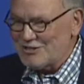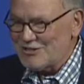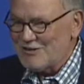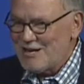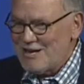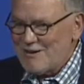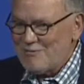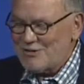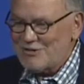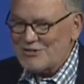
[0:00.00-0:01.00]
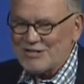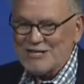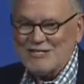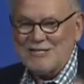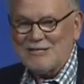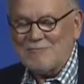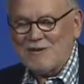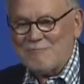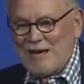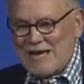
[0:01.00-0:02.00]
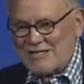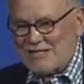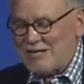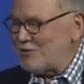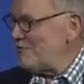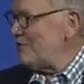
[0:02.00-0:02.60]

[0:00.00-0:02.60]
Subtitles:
ago. But those lessons have been passed down through